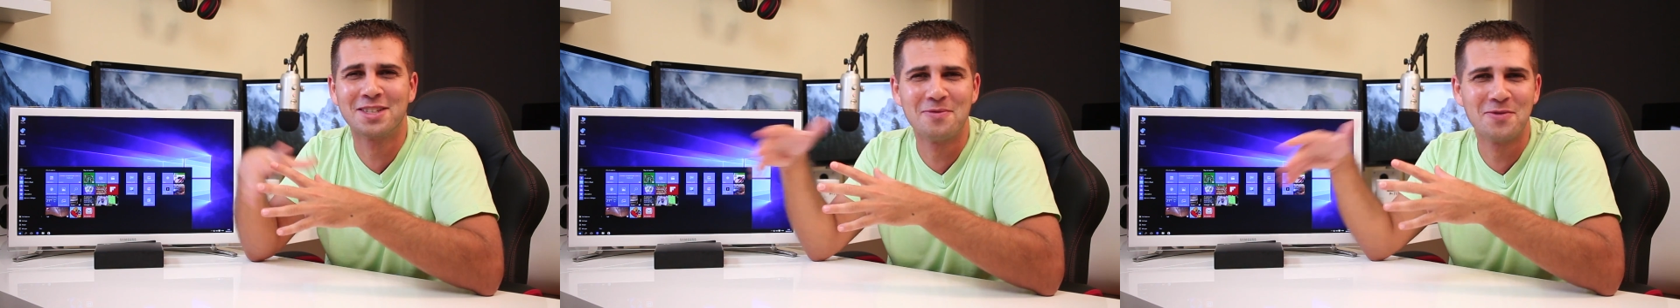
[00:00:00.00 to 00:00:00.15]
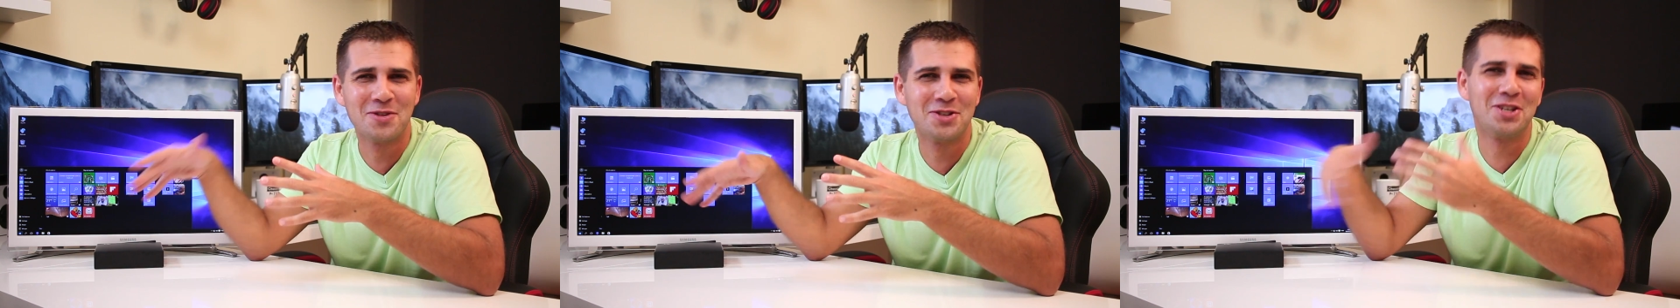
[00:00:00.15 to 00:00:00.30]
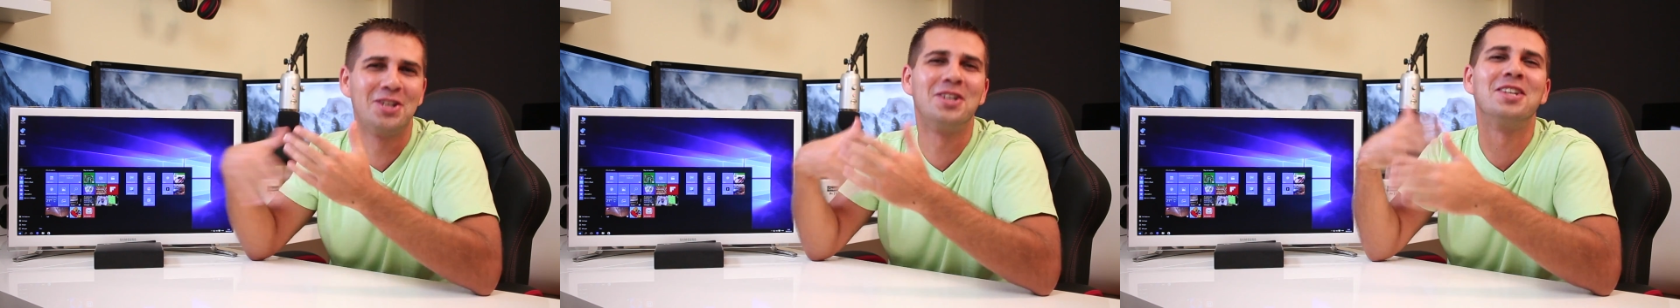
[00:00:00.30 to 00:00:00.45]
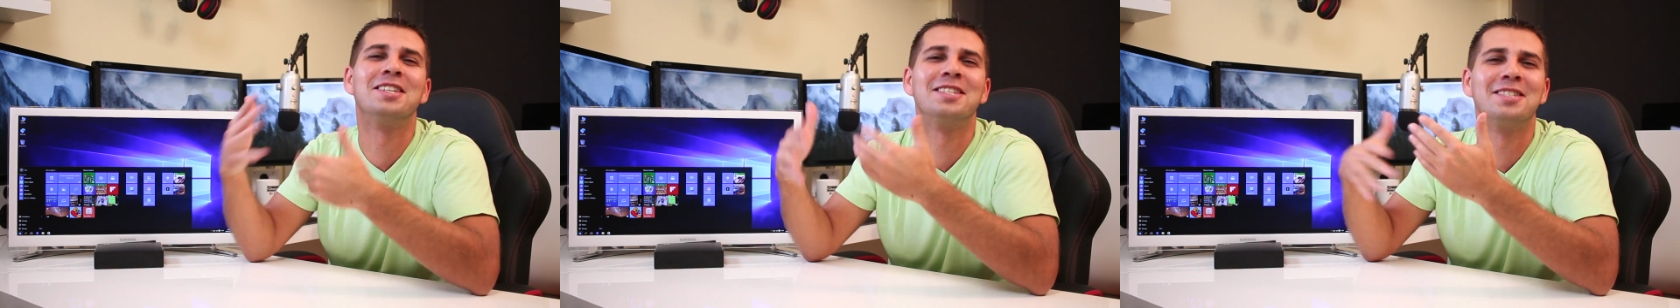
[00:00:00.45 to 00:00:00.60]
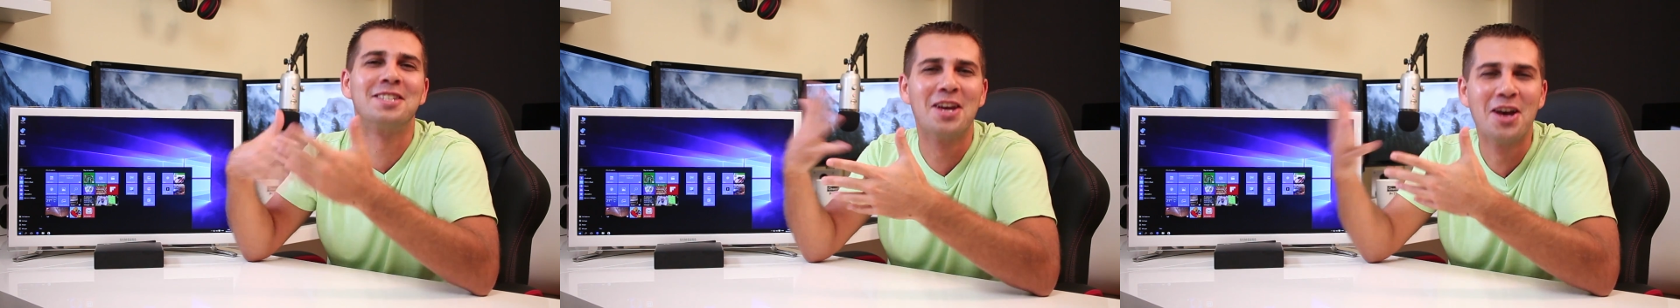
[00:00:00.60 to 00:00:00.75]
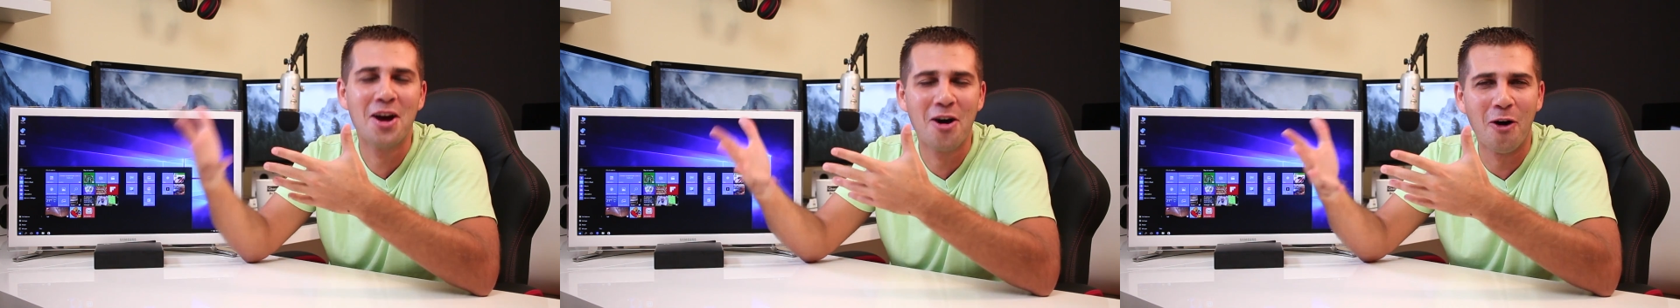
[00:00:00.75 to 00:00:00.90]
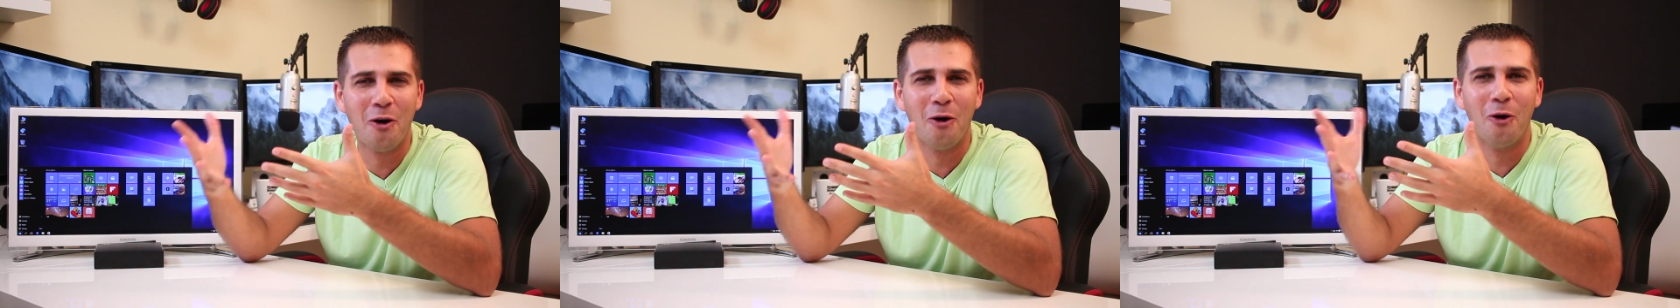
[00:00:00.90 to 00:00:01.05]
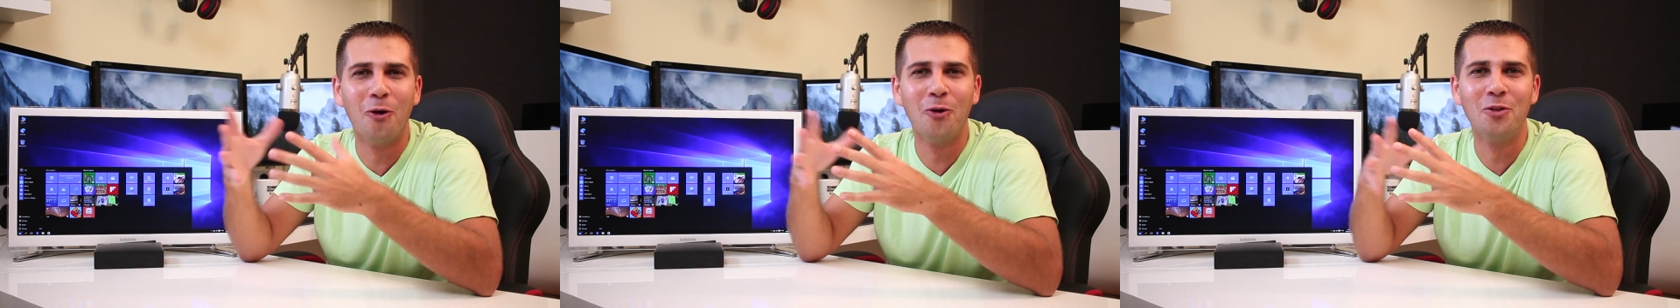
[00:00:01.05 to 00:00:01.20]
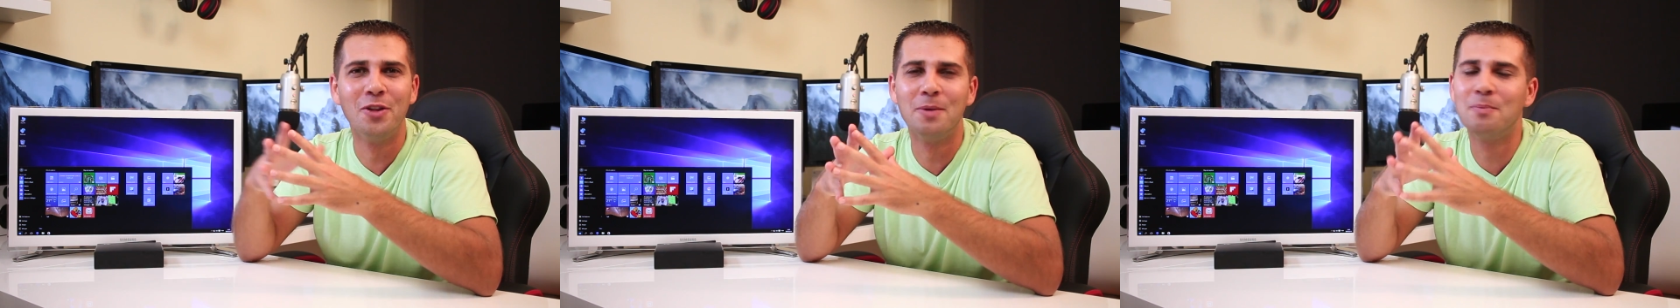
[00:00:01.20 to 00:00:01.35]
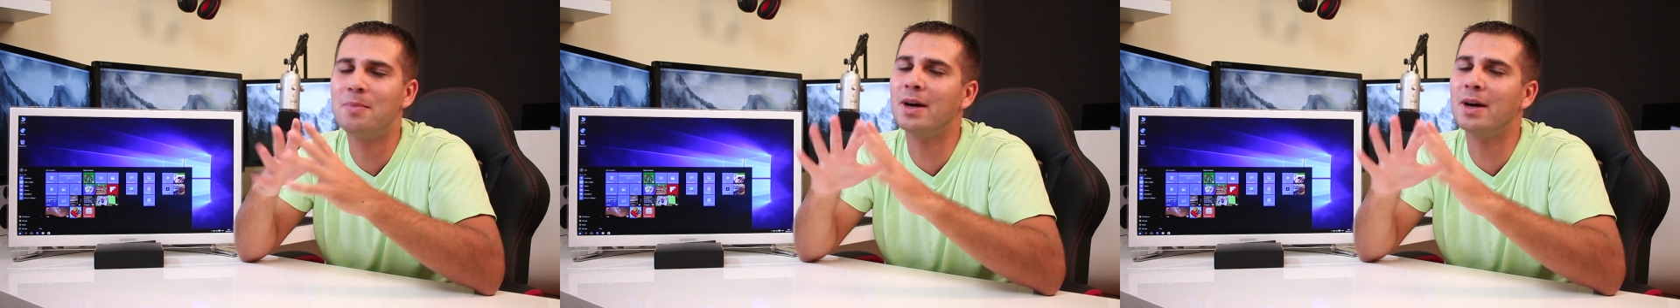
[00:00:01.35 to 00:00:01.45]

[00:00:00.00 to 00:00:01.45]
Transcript: the machine is old older.